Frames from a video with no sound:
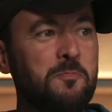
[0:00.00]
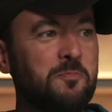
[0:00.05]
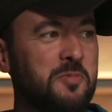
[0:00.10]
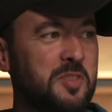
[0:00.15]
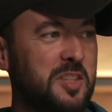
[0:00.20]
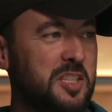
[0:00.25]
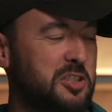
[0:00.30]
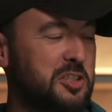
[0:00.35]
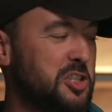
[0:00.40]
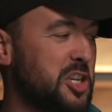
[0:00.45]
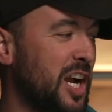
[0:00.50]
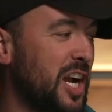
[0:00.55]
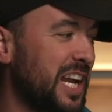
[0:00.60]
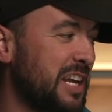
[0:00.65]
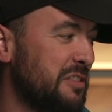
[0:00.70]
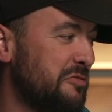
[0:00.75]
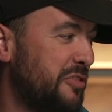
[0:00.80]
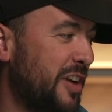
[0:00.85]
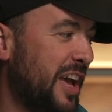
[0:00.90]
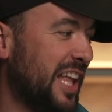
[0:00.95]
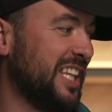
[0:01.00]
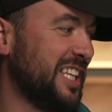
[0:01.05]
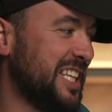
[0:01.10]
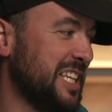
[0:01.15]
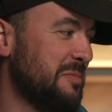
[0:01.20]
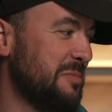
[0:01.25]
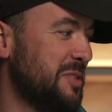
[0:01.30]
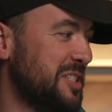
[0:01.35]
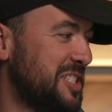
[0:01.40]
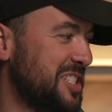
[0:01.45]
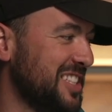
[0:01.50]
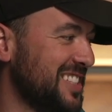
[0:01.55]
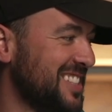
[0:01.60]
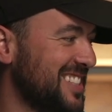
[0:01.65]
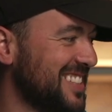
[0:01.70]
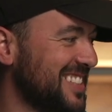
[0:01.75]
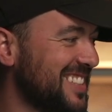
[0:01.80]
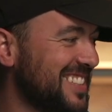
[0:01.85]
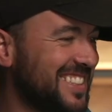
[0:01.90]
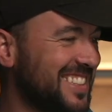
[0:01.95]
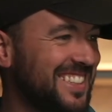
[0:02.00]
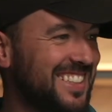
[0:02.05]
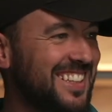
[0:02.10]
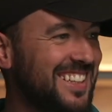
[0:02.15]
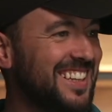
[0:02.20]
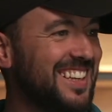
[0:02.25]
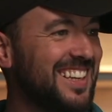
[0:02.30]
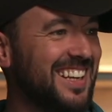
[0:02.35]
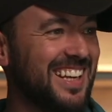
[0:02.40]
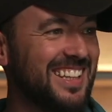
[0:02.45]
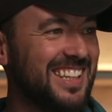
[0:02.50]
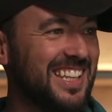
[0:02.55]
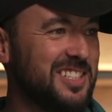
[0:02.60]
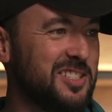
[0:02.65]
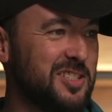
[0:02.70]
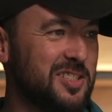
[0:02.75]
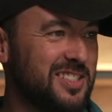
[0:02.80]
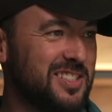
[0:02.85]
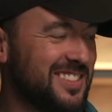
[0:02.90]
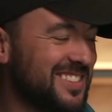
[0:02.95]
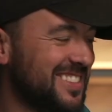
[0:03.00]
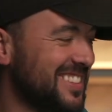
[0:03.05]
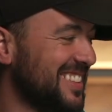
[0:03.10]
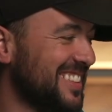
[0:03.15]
these giant phallic images. And that's just,